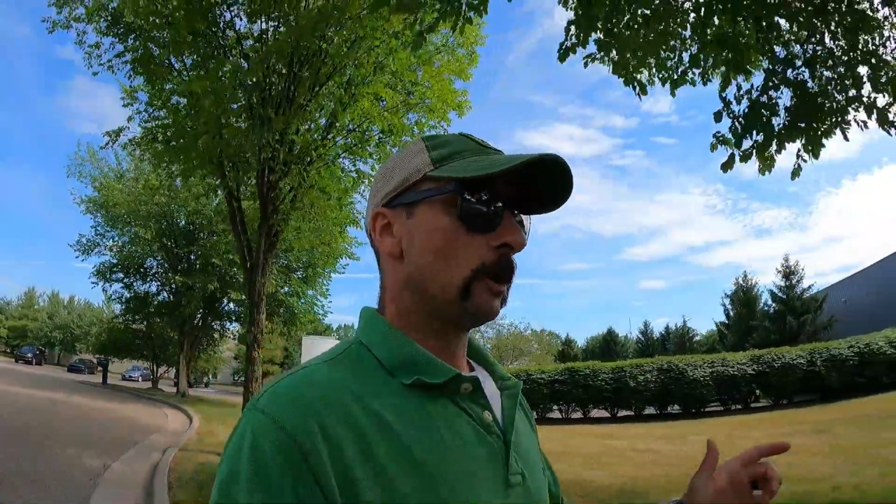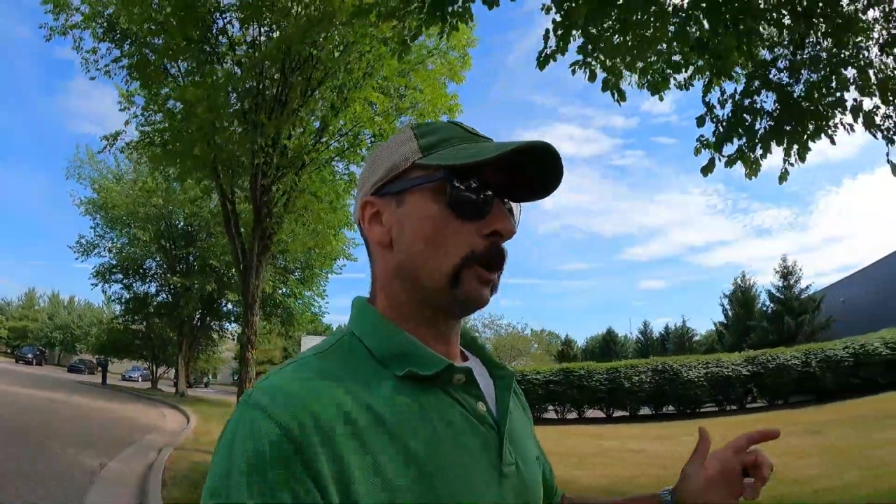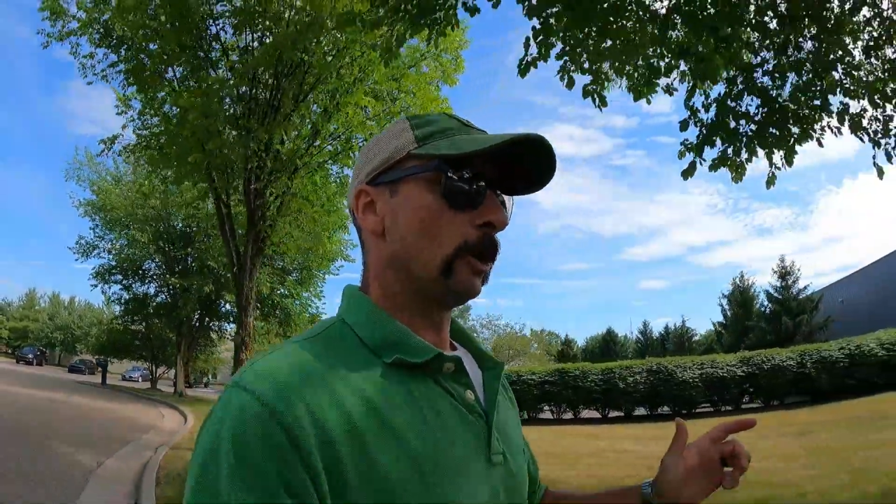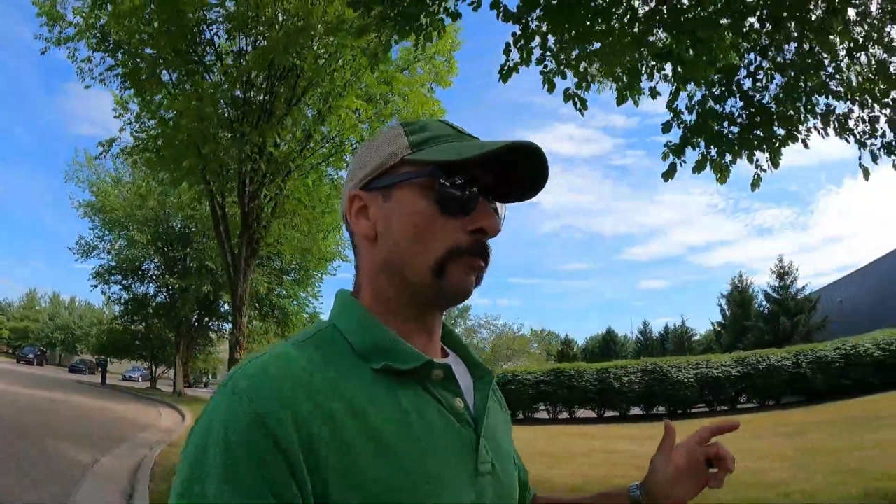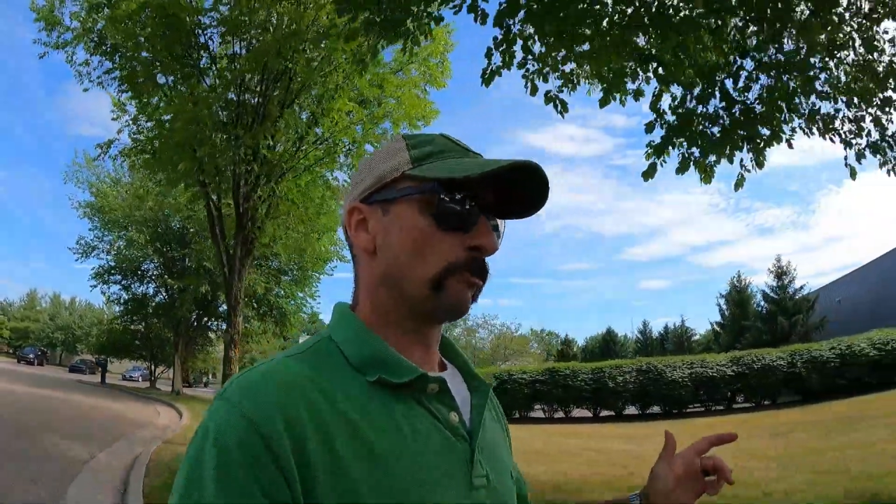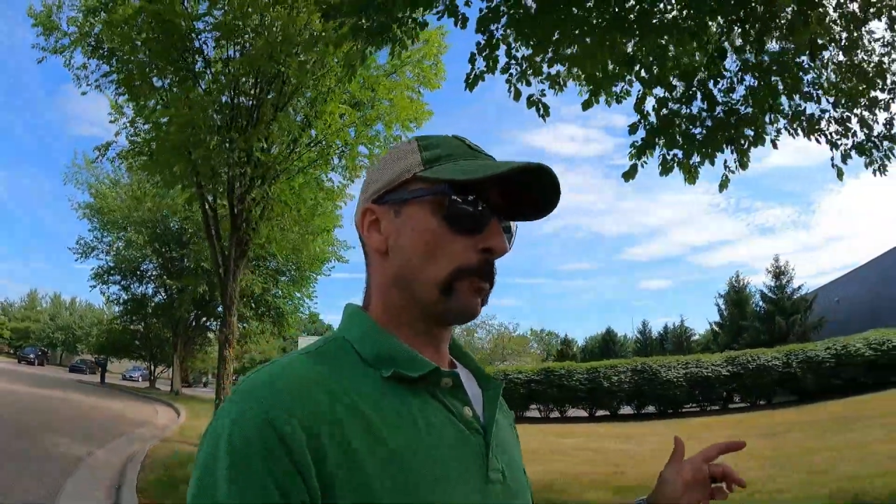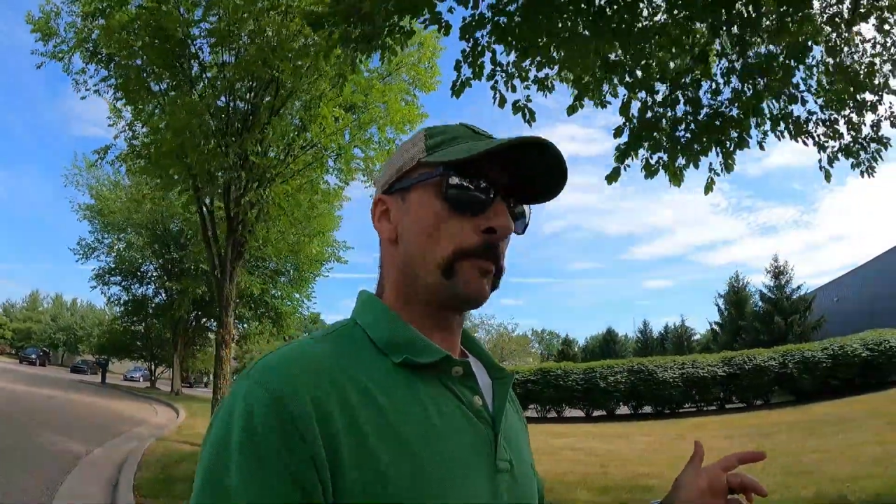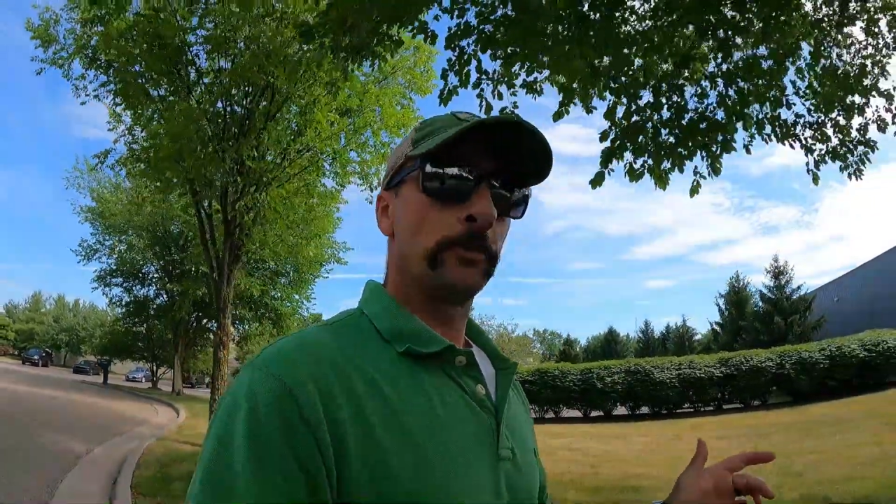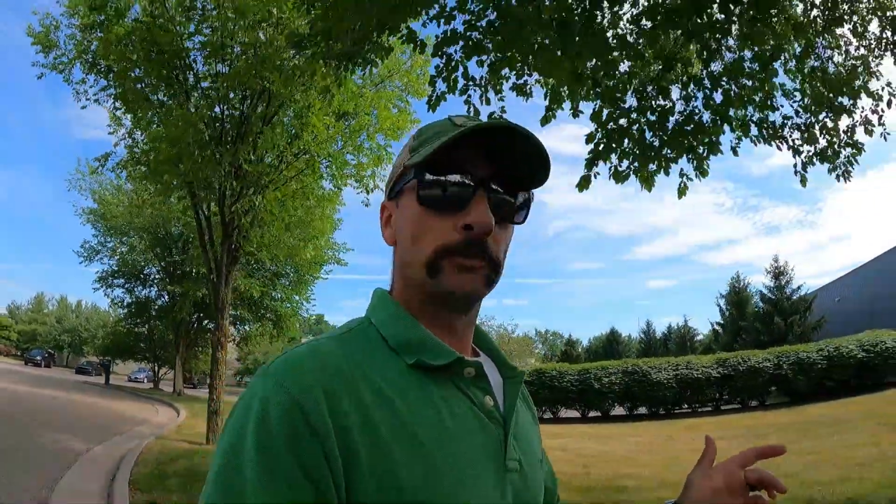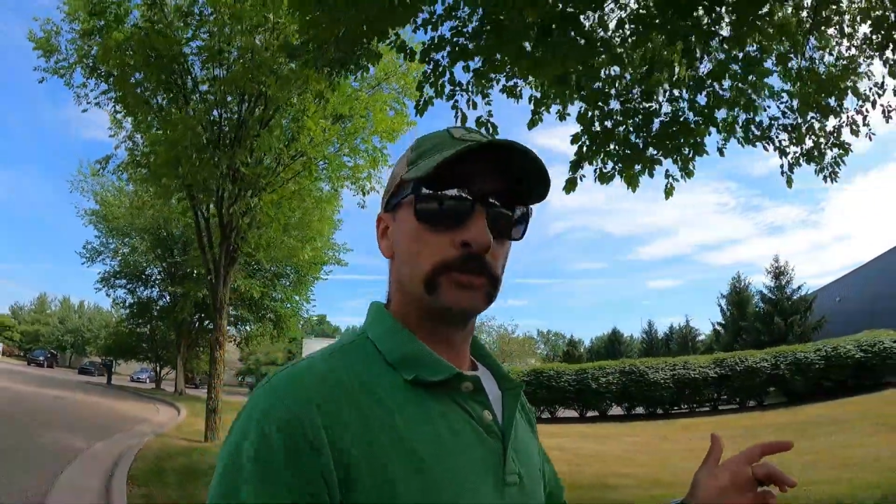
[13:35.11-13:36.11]
um, for the
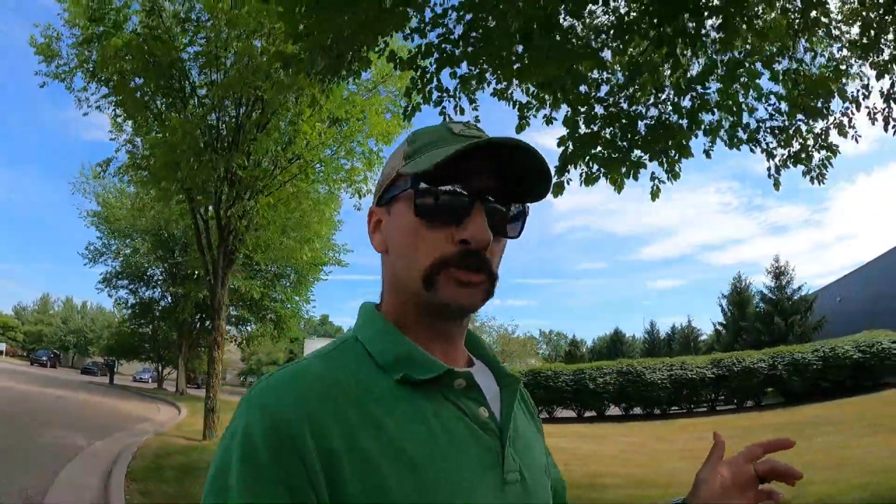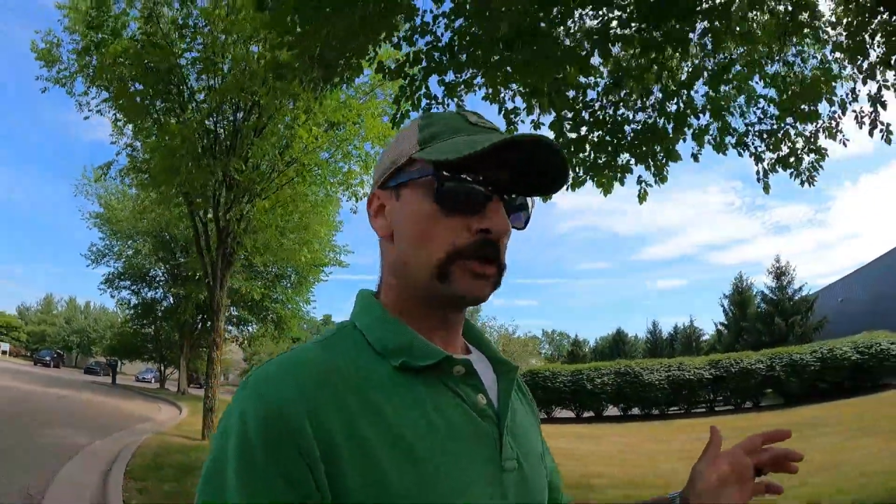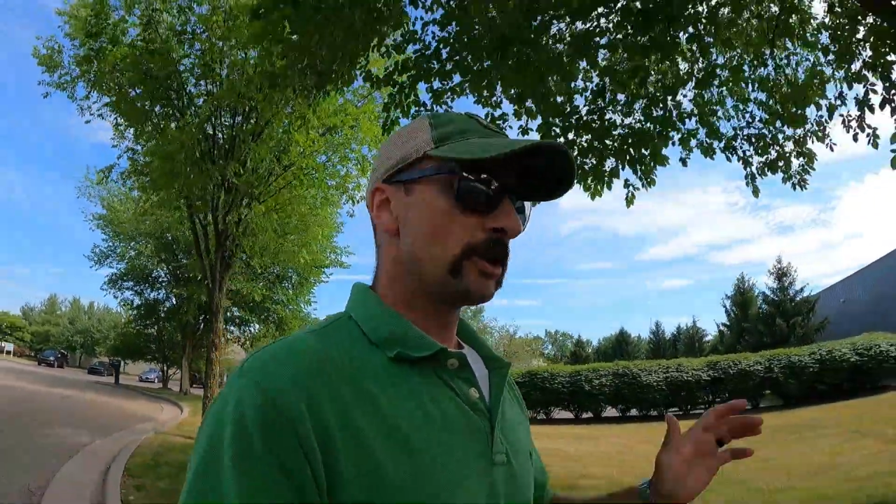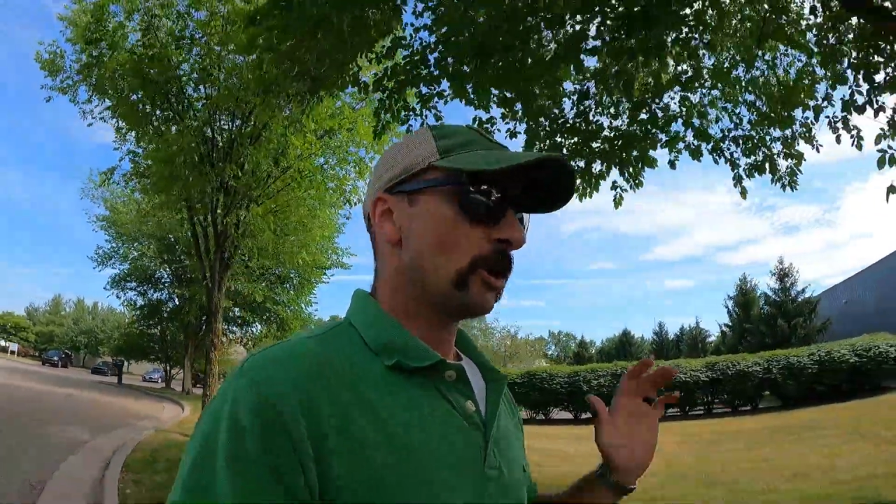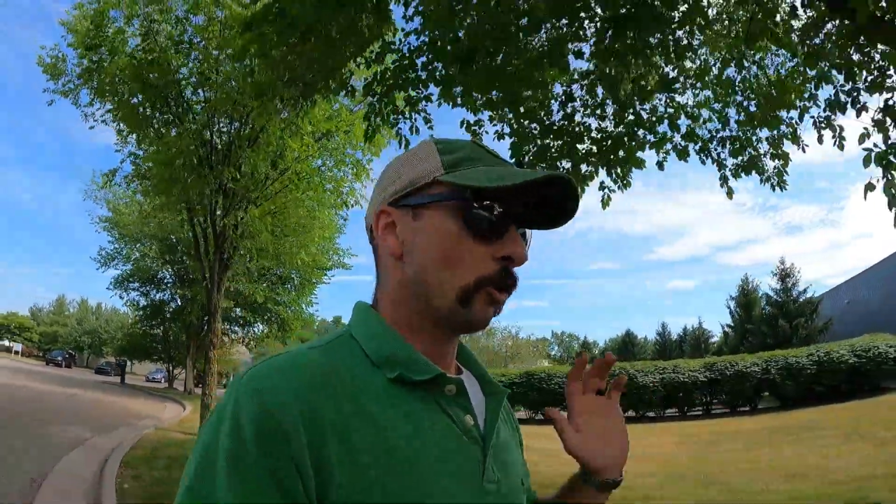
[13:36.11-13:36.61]
maple industry,